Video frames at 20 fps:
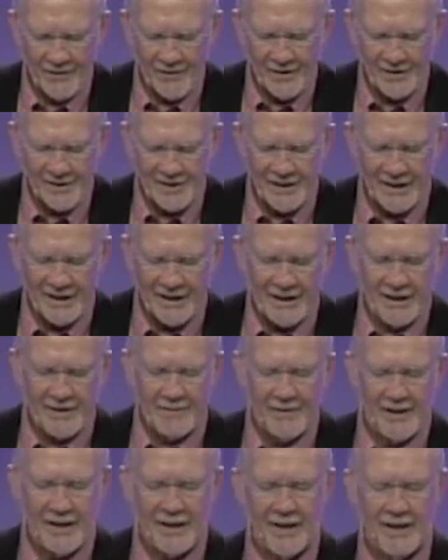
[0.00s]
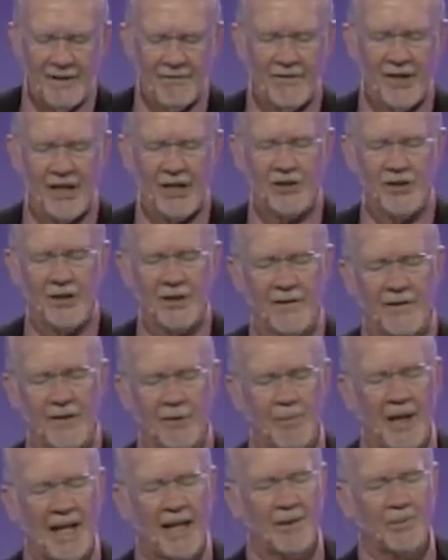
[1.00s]
CEV version of the
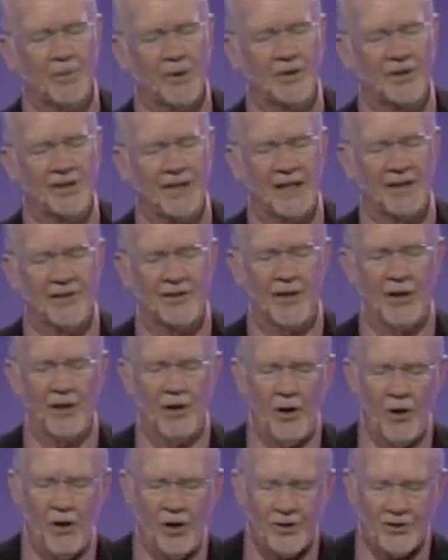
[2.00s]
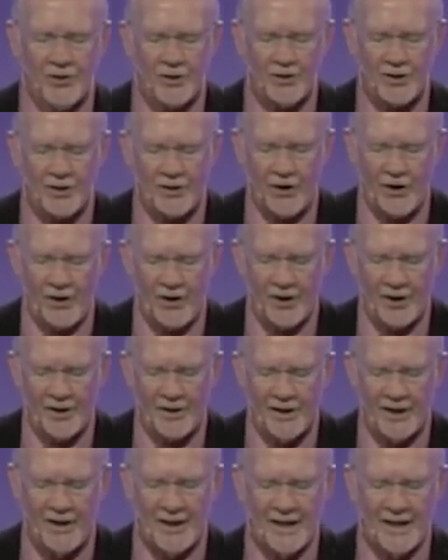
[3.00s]
Bible says, "The Lord your God